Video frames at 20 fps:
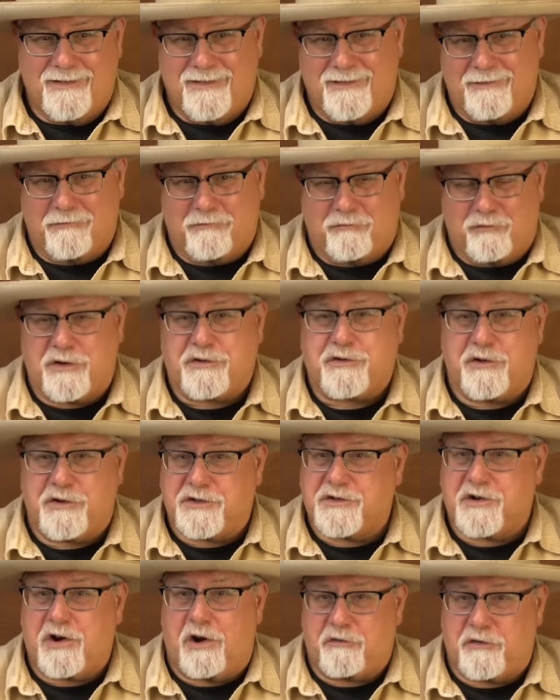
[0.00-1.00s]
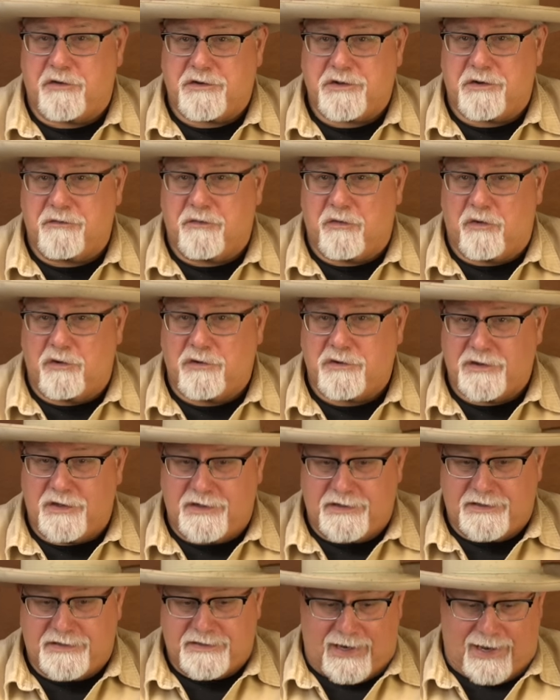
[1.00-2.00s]
Richards cartridge
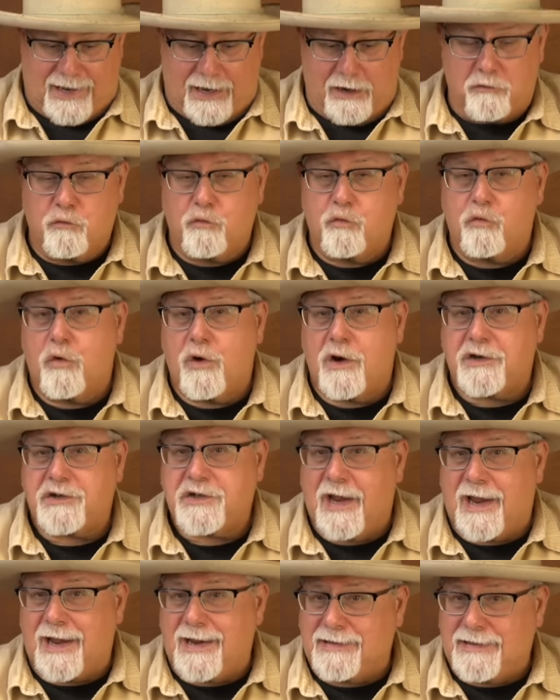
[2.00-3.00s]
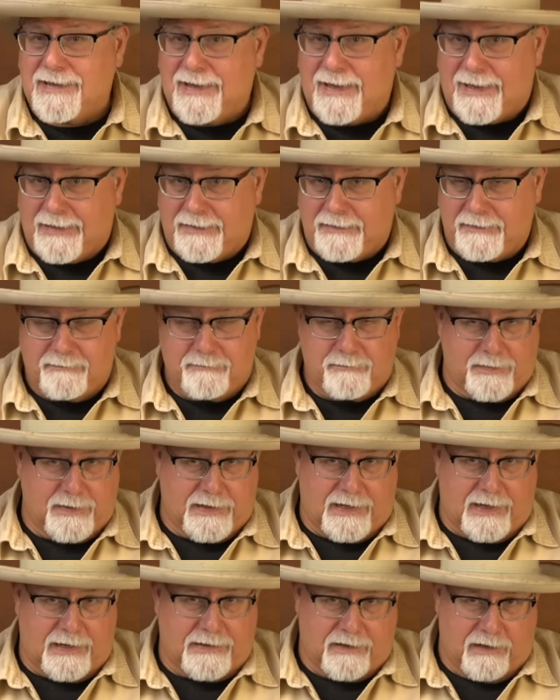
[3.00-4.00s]
conversions. I wish I did,
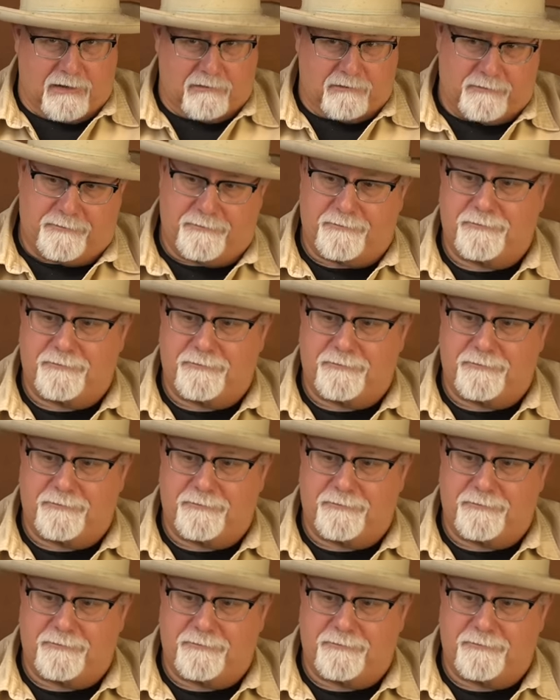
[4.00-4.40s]
but I don't.